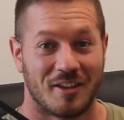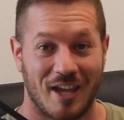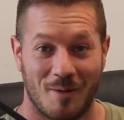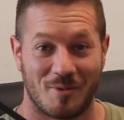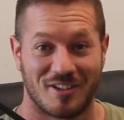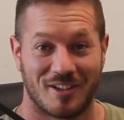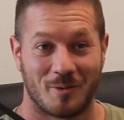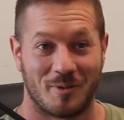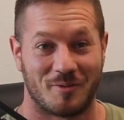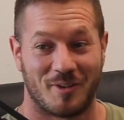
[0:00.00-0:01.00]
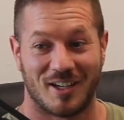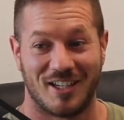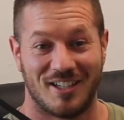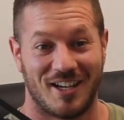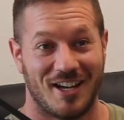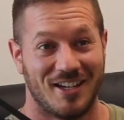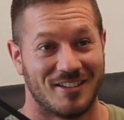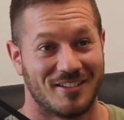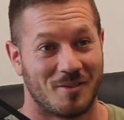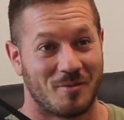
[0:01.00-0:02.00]
Camera's a little bit funky today.
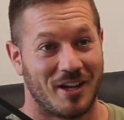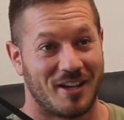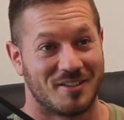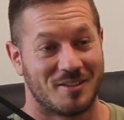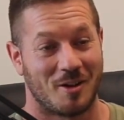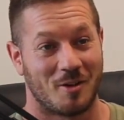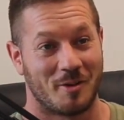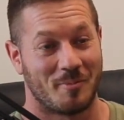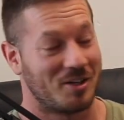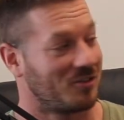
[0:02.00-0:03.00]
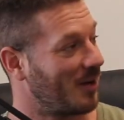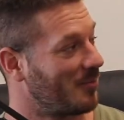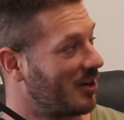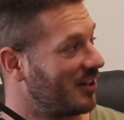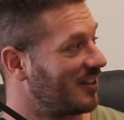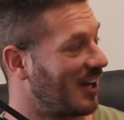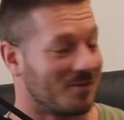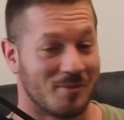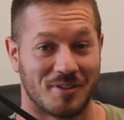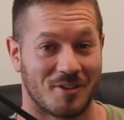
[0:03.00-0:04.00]
Someone has stolen my tripod
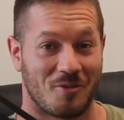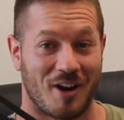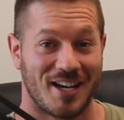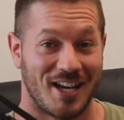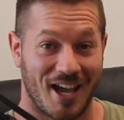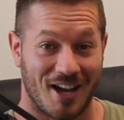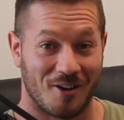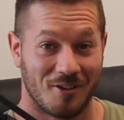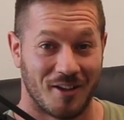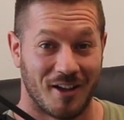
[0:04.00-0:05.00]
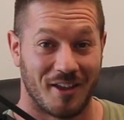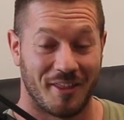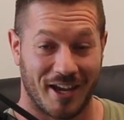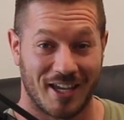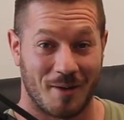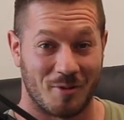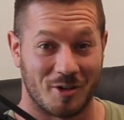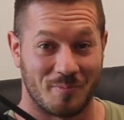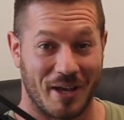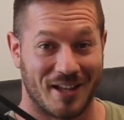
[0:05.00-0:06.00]
attachment, so right now that camera
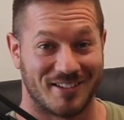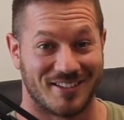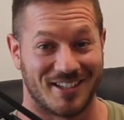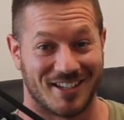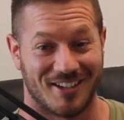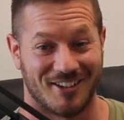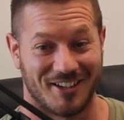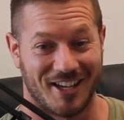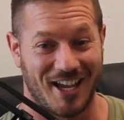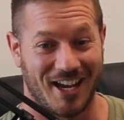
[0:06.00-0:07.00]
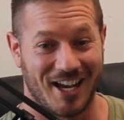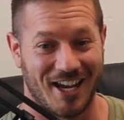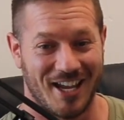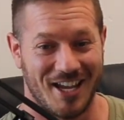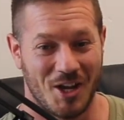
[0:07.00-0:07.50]
is bouncing on a